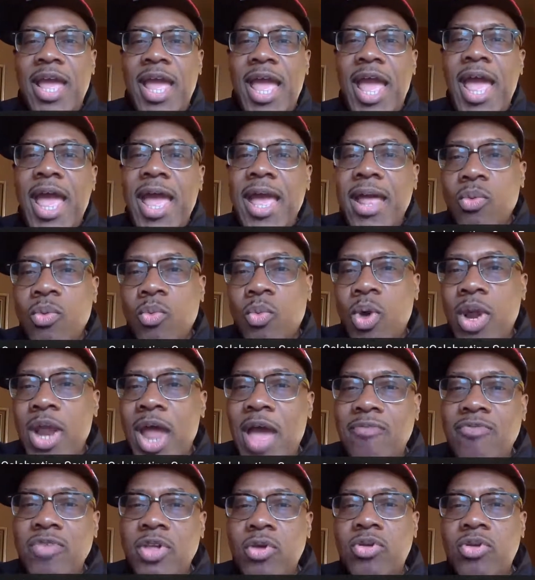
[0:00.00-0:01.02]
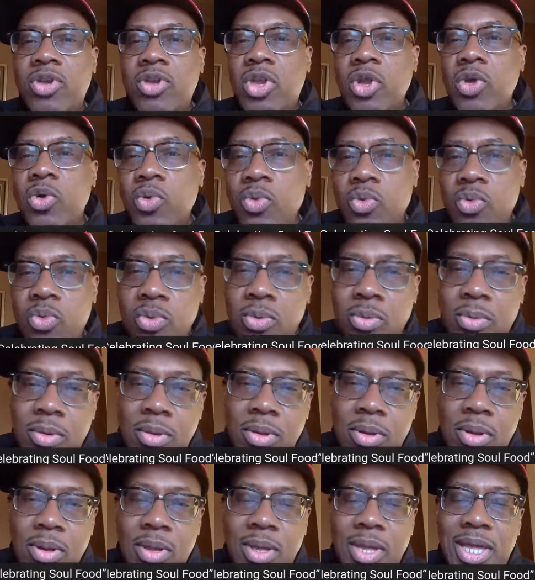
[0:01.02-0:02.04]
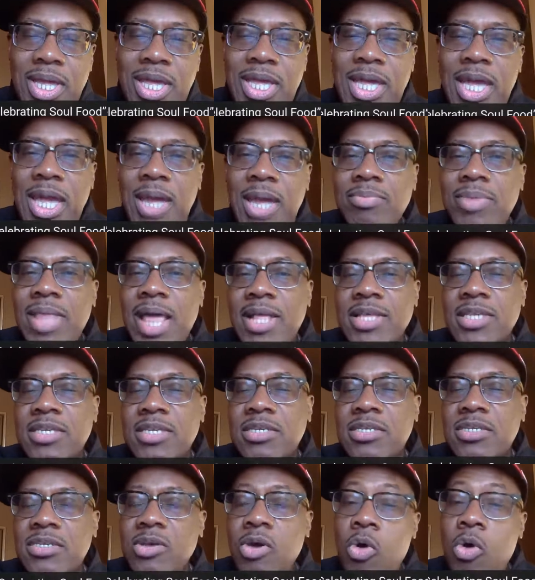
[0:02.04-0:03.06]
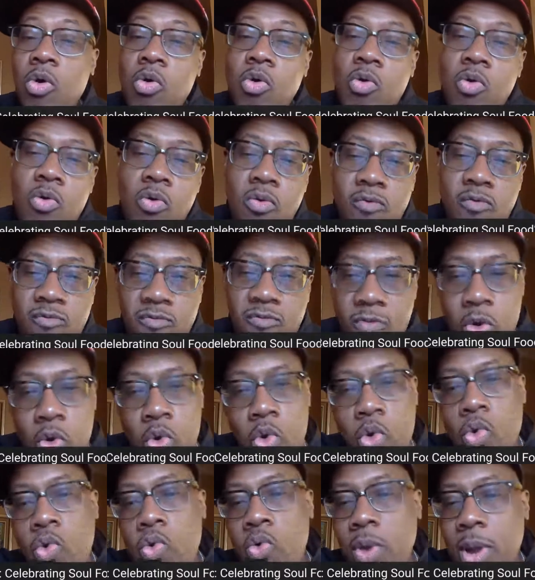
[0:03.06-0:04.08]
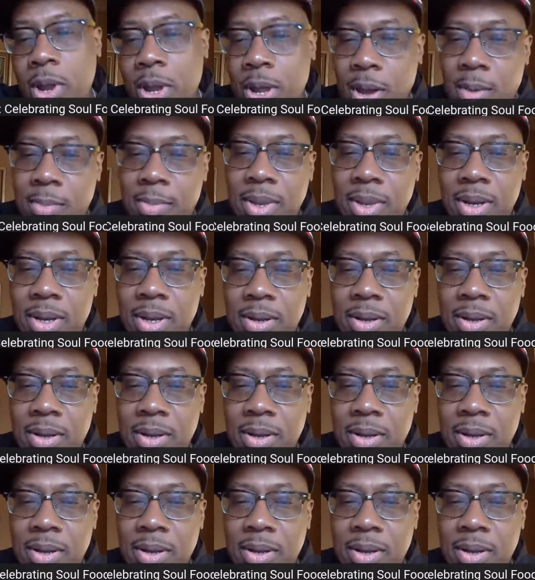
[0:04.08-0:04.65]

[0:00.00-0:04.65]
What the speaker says: And whatever you do, keep that soul food coming.